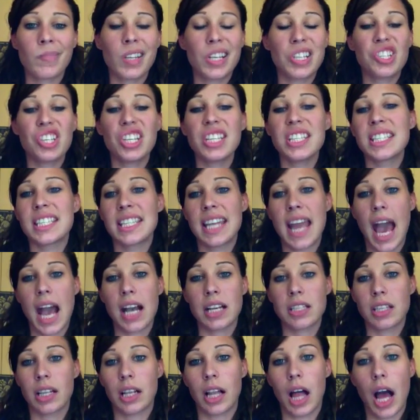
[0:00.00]
She
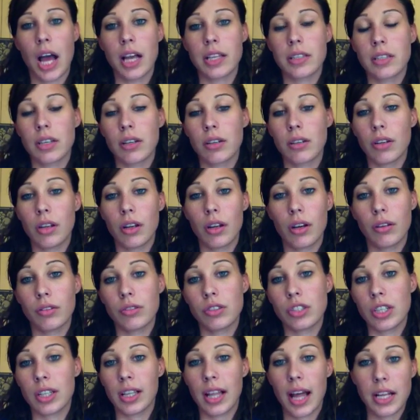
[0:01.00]
snacks a lot, so, you know,
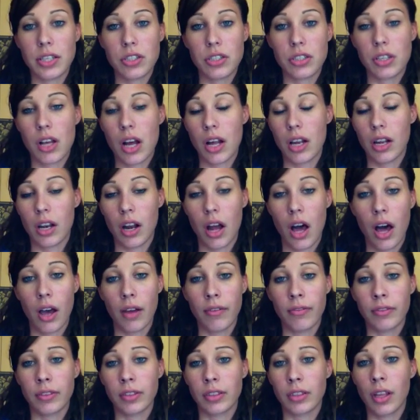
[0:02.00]
she latches on and
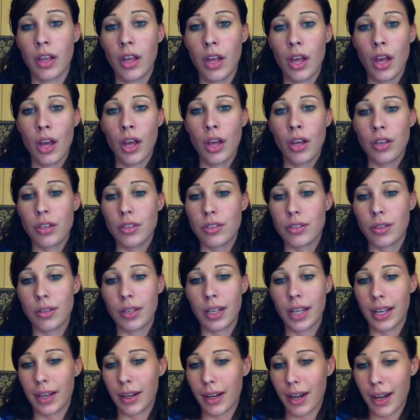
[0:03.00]
off, and so,
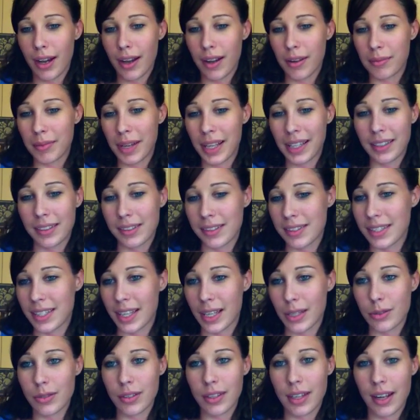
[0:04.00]
like, on my little
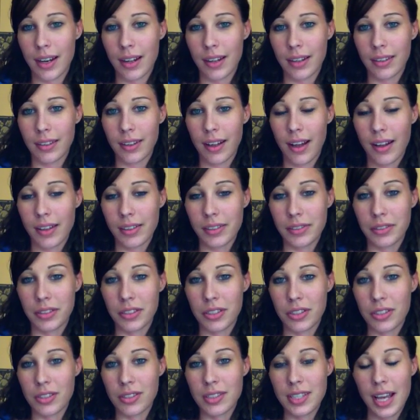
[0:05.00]
schedule that I'll
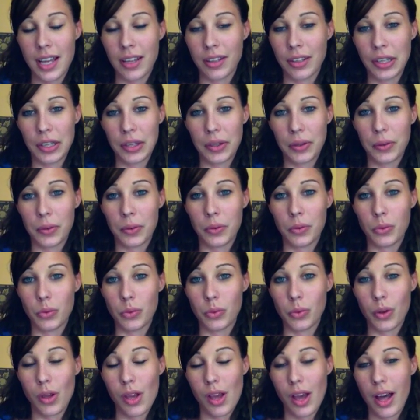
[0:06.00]
tell you,
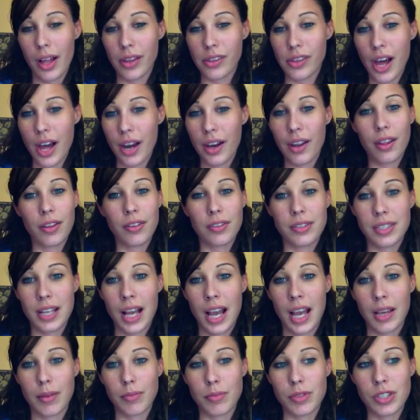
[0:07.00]
a lot of those
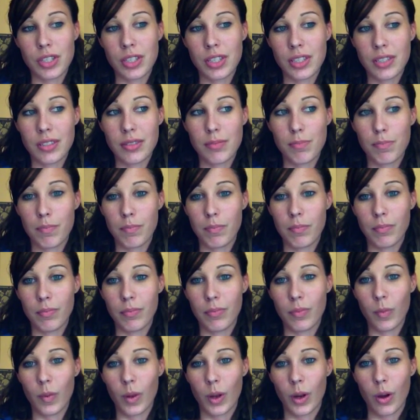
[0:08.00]
times, she's,
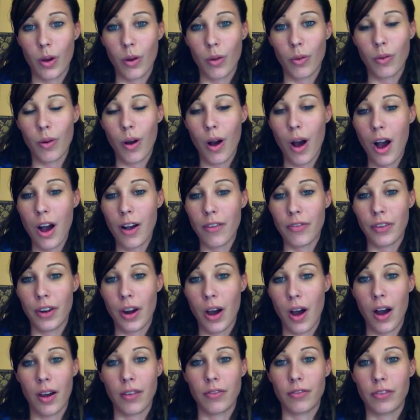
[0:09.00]
you know, off
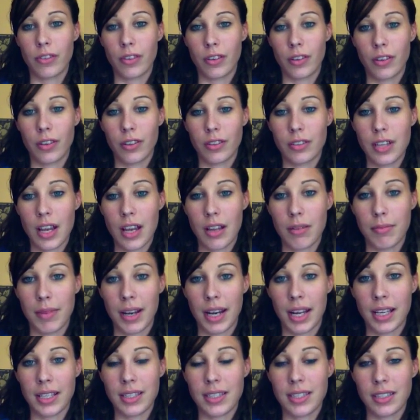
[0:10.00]
and on for 10
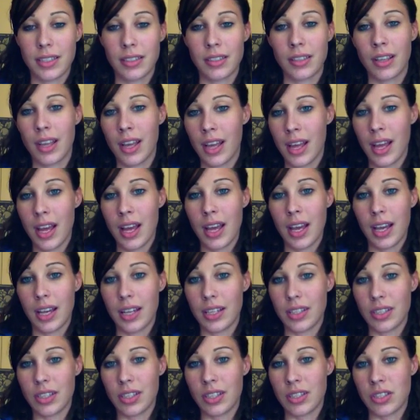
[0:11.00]
minutes, and
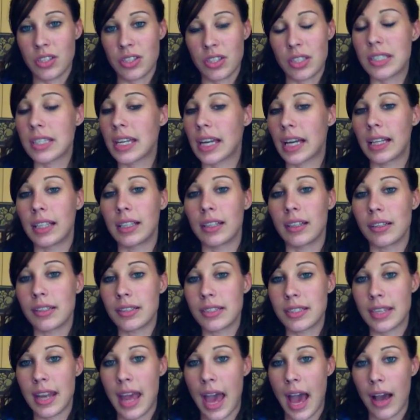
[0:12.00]
it's just like a little
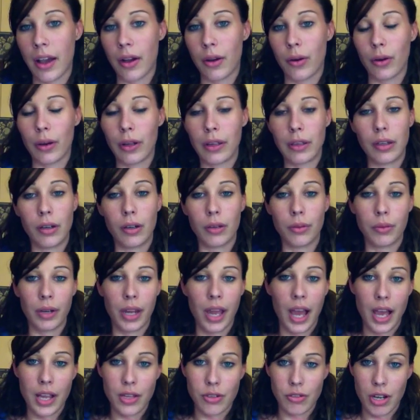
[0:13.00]
snack, or a little
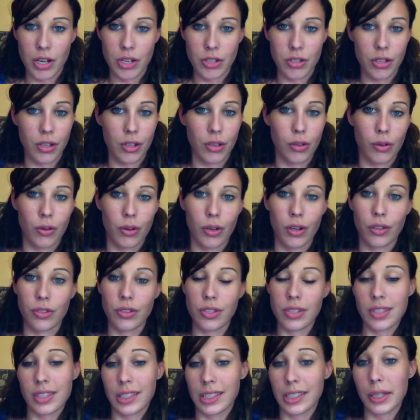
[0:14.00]
rehydration, or
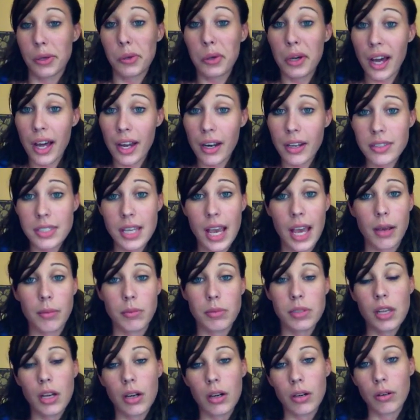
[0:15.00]
just a little cuddle
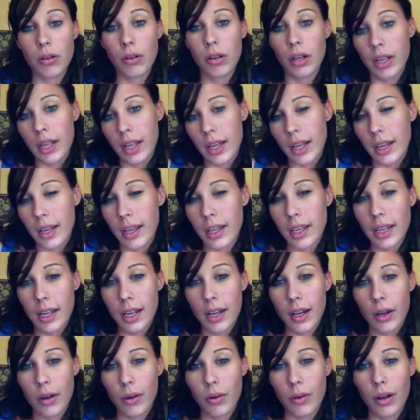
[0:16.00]
time, so, you
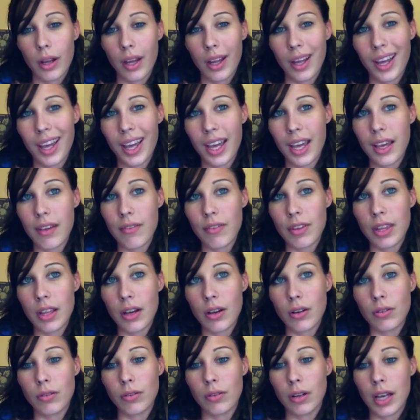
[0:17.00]
know, even
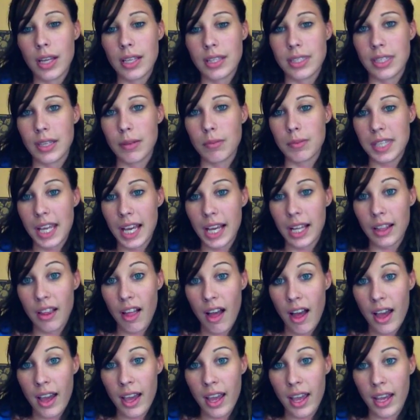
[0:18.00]
though it seems like a
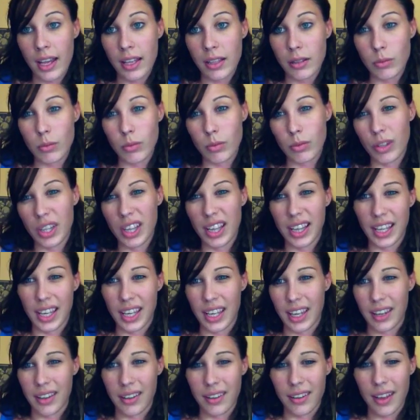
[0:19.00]
lot, it
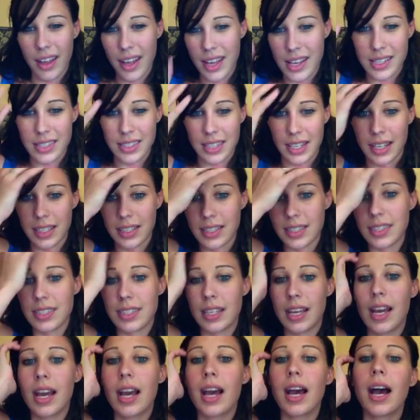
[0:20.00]
really isn't.
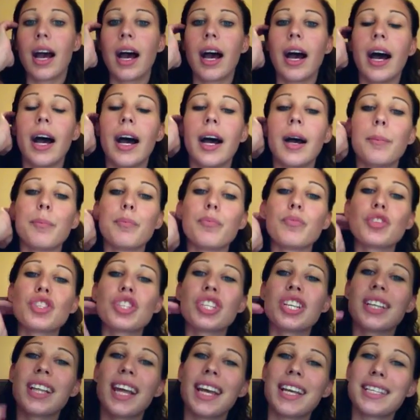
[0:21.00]

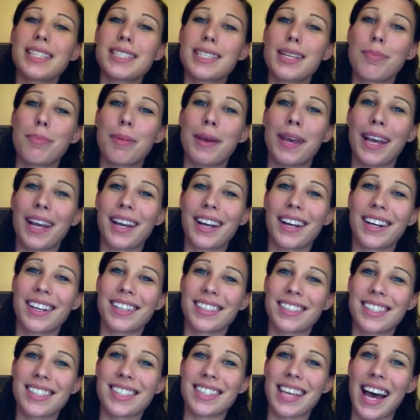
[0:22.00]
She likes to pick
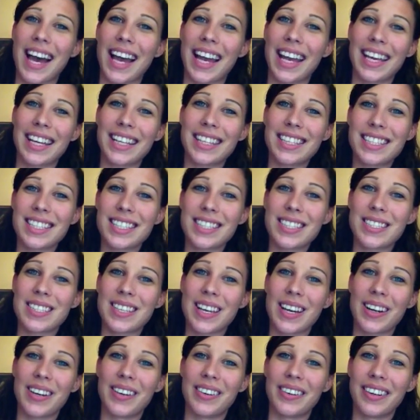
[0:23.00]
her sides,
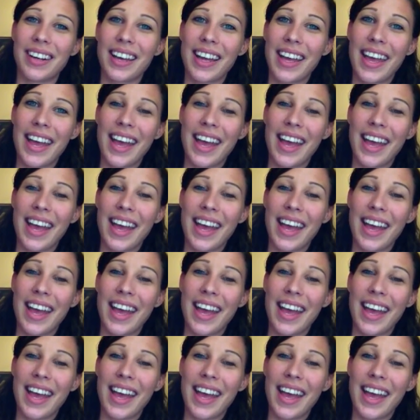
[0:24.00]
so,